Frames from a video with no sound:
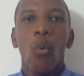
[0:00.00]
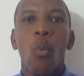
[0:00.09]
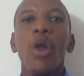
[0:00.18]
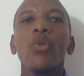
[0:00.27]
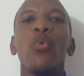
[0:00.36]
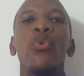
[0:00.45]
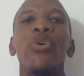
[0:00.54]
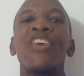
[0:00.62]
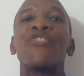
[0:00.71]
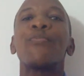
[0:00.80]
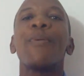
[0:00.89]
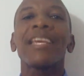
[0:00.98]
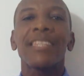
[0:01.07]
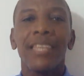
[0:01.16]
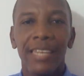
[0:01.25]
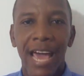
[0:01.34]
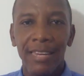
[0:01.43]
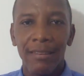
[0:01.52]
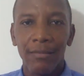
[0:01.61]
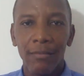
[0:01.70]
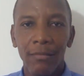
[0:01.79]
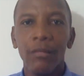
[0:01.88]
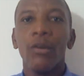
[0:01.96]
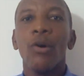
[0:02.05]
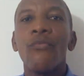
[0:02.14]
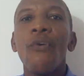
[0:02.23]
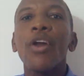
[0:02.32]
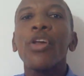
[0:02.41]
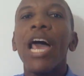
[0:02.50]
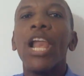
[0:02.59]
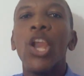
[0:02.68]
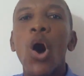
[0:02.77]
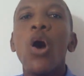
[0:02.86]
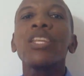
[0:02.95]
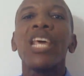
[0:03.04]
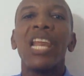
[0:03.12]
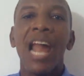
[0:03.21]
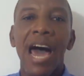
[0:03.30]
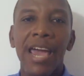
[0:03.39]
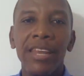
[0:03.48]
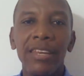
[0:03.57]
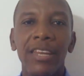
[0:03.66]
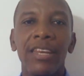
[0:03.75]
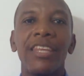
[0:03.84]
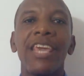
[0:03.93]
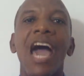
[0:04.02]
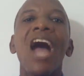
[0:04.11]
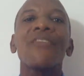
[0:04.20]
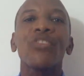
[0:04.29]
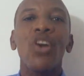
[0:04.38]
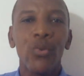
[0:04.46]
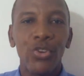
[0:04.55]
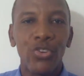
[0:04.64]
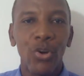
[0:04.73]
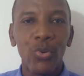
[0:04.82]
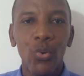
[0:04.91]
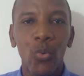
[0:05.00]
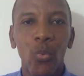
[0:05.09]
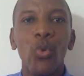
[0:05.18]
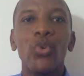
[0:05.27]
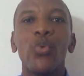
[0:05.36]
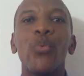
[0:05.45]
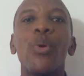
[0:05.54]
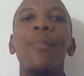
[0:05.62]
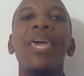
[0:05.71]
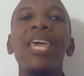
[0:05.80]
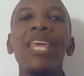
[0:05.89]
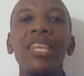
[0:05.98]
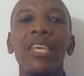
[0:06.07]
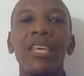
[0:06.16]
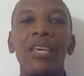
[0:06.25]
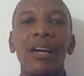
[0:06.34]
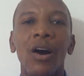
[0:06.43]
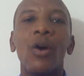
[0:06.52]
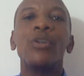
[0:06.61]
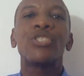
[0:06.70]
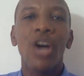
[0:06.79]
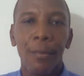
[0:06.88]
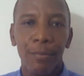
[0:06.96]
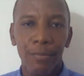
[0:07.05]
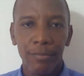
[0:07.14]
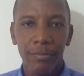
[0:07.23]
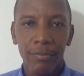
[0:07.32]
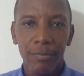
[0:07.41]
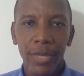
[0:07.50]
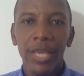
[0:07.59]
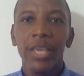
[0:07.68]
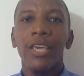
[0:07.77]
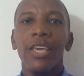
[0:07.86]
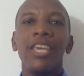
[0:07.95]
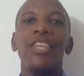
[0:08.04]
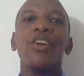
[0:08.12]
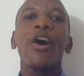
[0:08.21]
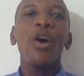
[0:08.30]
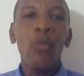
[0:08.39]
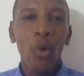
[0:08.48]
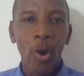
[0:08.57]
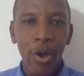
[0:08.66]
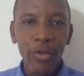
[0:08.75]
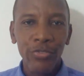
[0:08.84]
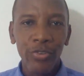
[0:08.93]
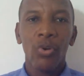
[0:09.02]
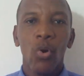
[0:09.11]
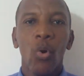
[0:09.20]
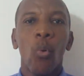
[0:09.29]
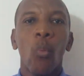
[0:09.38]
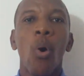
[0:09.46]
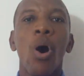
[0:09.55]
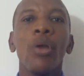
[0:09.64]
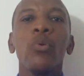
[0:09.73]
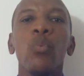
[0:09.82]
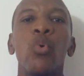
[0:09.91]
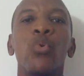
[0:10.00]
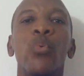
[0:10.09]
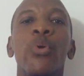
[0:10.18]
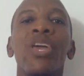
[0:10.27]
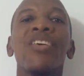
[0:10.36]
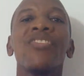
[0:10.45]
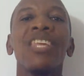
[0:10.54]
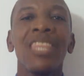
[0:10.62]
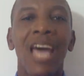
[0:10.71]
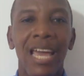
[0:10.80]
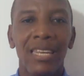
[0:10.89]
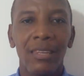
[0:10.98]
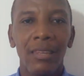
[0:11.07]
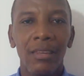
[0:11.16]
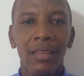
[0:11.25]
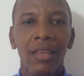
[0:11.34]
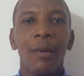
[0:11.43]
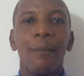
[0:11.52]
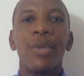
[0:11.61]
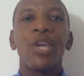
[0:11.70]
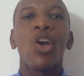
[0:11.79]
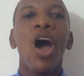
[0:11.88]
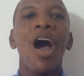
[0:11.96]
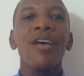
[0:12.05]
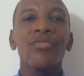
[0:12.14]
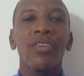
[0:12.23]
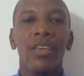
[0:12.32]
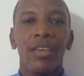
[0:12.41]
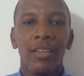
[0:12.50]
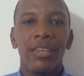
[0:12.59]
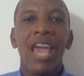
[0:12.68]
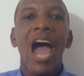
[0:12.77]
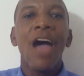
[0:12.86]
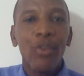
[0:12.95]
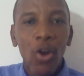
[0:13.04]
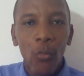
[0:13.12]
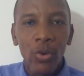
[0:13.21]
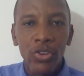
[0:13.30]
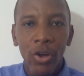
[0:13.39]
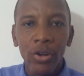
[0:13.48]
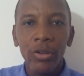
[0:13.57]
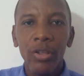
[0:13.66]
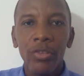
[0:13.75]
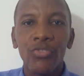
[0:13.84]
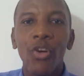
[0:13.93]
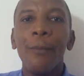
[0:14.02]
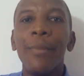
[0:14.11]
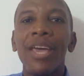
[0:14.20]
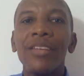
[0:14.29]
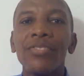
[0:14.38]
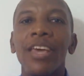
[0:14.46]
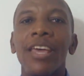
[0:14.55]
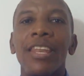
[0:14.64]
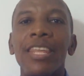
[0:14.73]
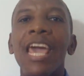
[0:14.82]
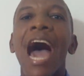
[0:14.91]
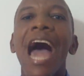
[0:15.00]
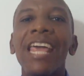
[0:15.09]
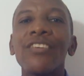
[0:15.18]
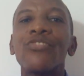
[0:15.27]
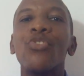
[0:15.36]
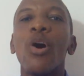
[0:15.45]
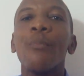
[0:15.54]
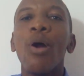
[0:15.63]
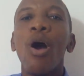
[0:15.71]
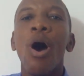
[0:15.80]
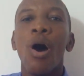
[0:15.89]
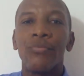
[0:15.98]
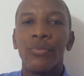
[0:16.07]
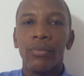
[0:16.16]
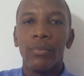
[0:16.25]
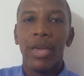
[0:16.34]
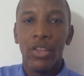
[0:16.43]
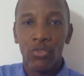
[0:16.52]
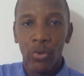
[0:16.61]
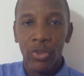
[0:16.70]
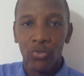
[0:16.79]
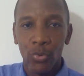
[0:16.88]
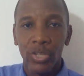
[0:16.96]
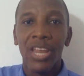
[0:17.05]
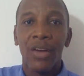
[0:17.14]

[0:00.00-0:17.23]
one would expect that further along the line, the Africa region would remain on top. In other words, one would reason that because the Africa region submits the highest number of entries to the